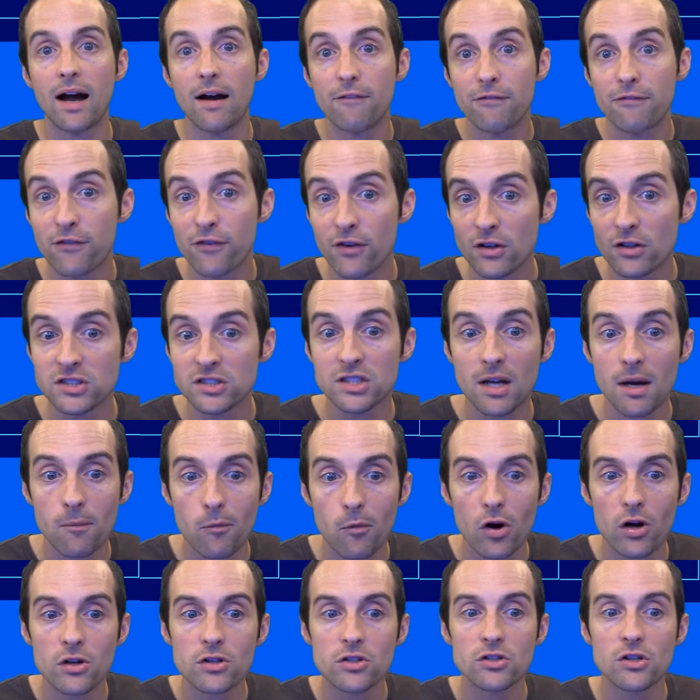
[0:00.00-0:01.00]
for
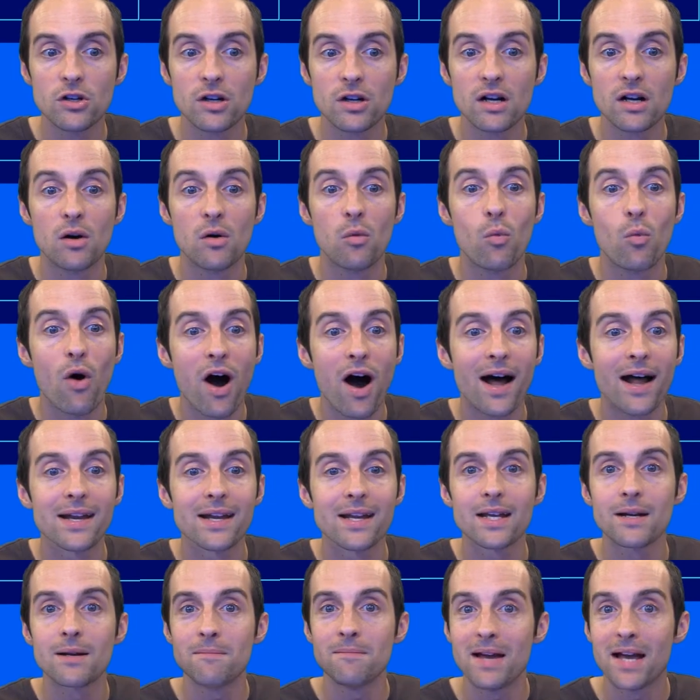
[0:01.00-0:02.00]
someone you're going to
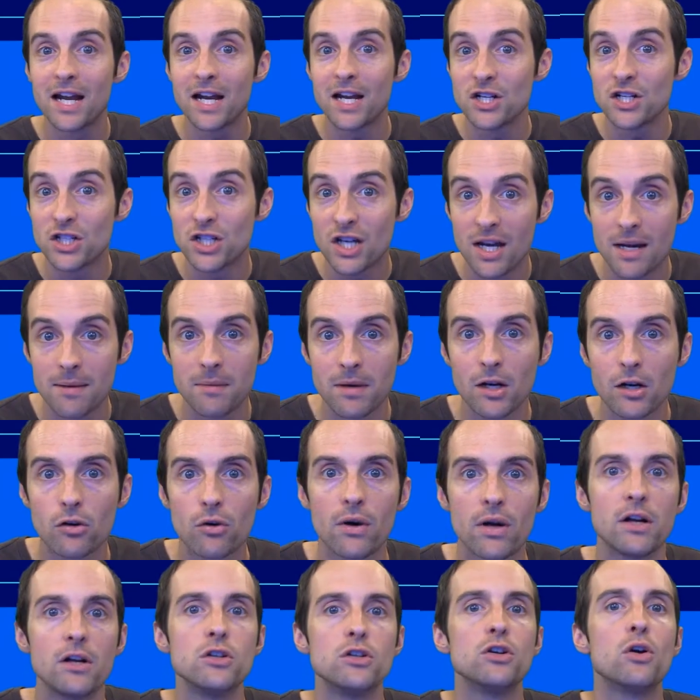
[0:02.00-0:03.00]
want in a managed gaming
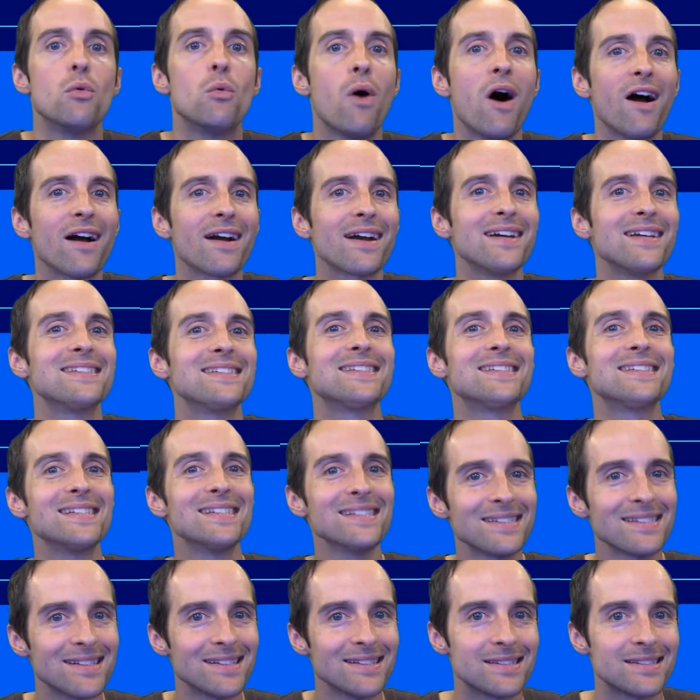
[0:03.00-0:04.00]
creator, you'll want
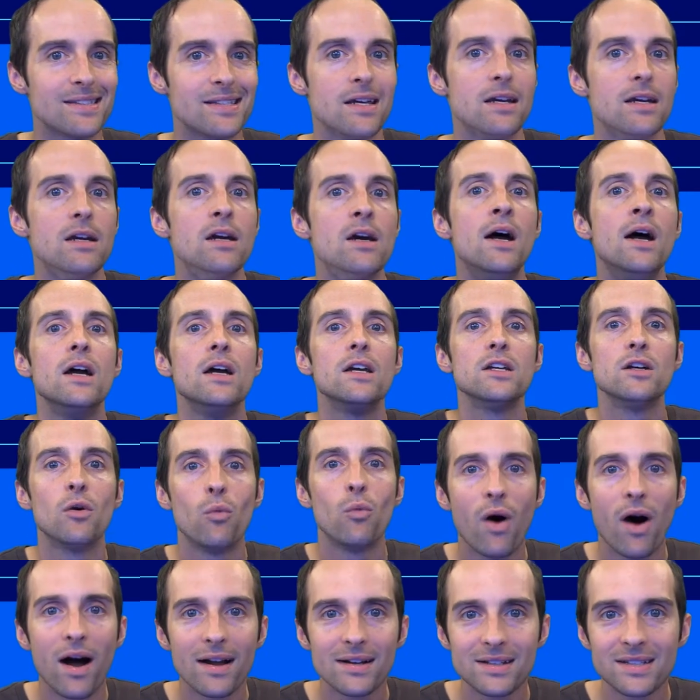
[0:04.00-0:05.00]
consistency.
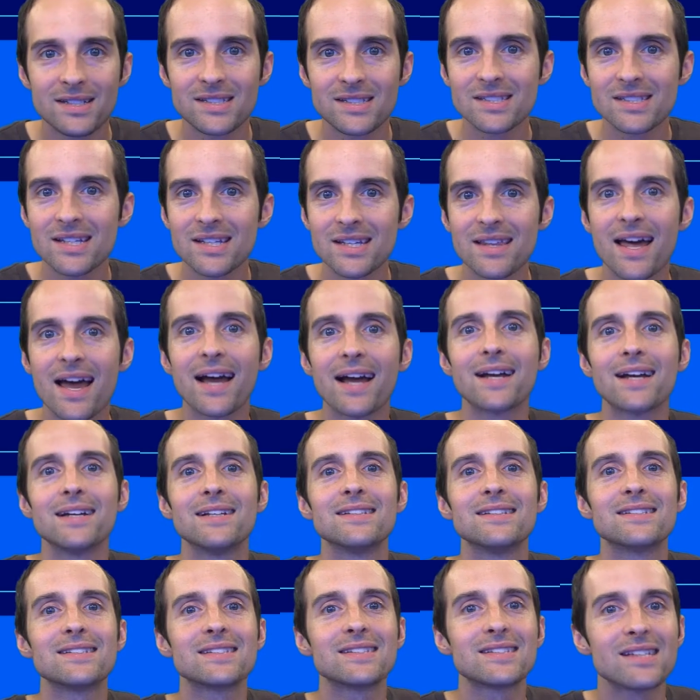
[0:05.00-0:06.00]
You'll want to see that
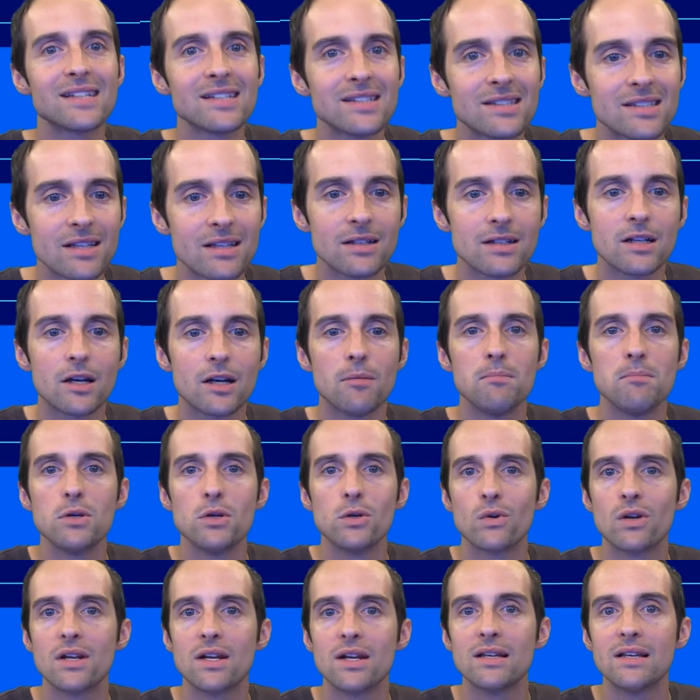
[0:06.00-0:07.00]
consistent
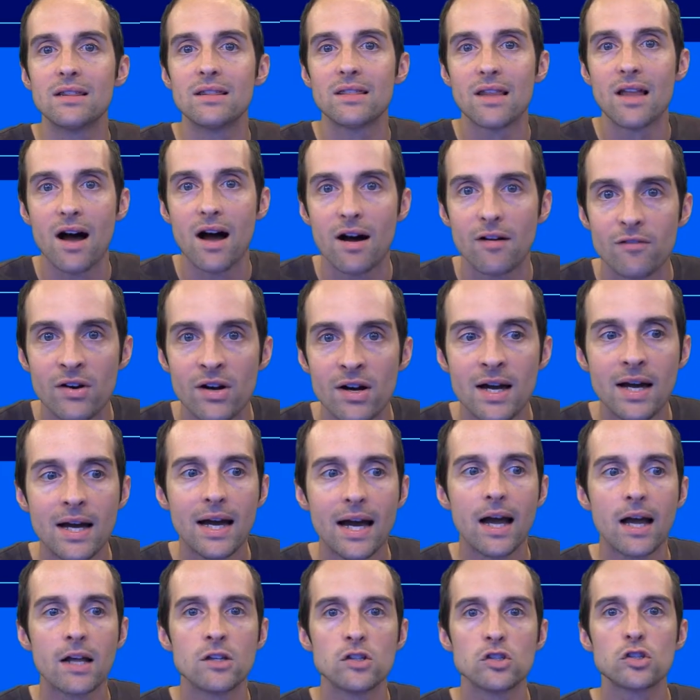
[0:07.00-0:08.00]
community love
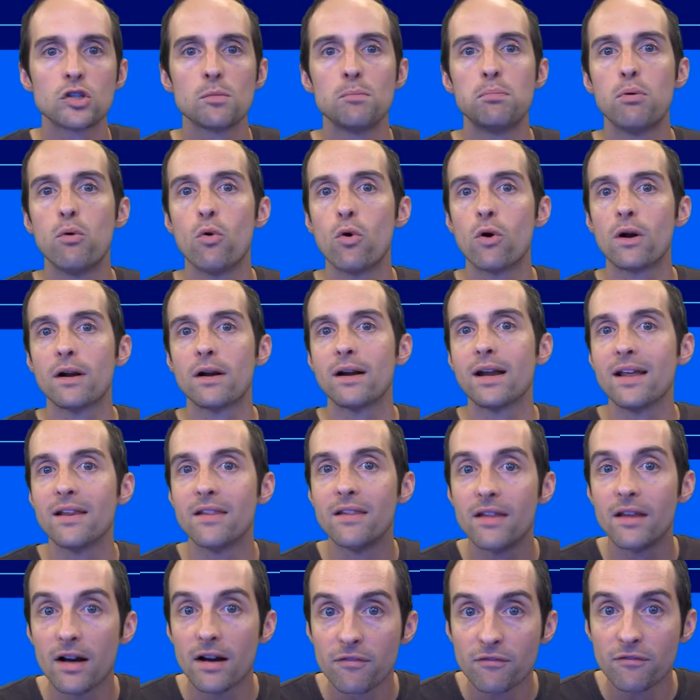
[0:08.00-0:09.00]
and support,
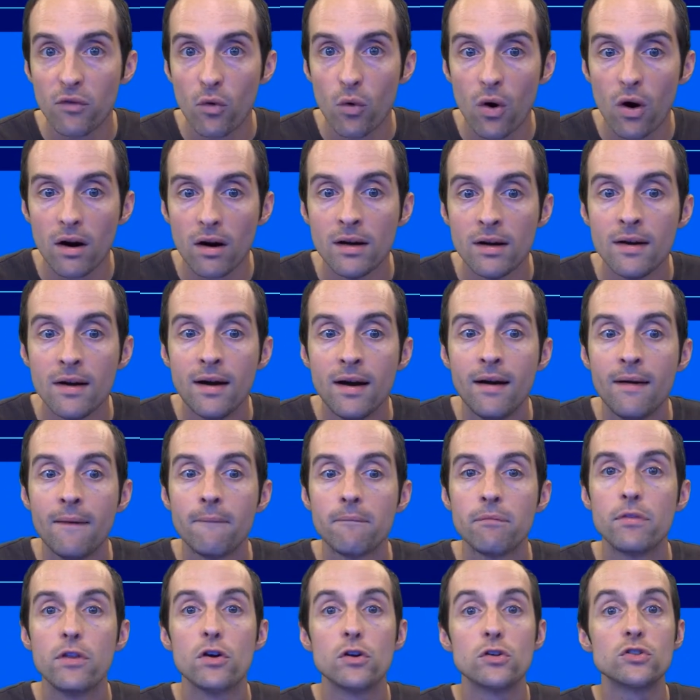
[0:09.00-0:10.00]
and therefore
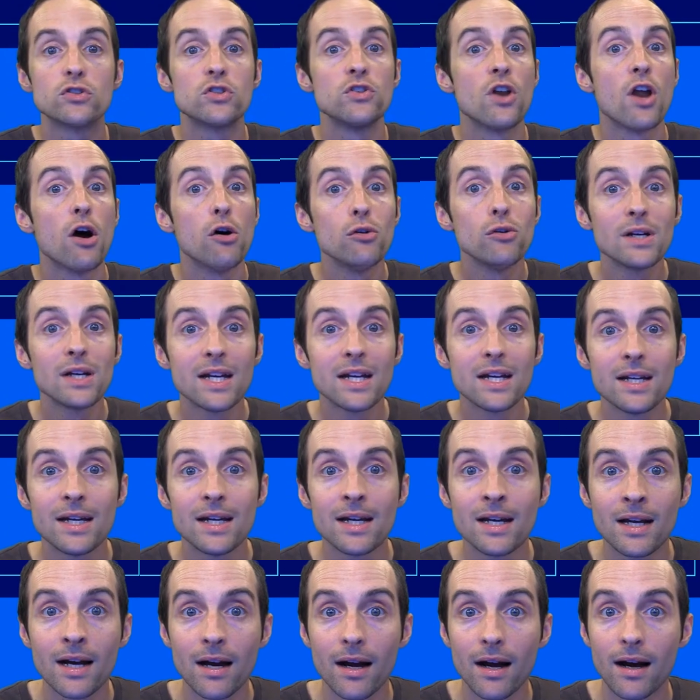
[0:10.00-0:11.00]
there's no
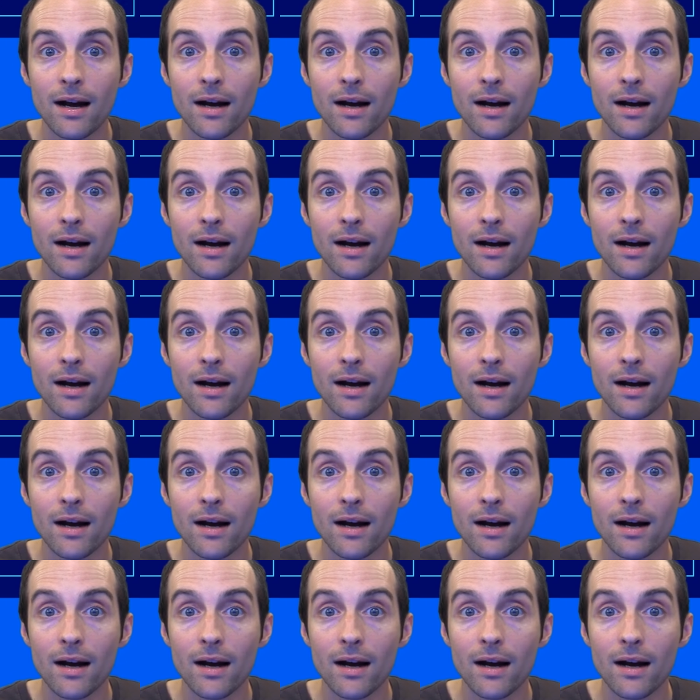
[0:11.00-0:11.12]
getting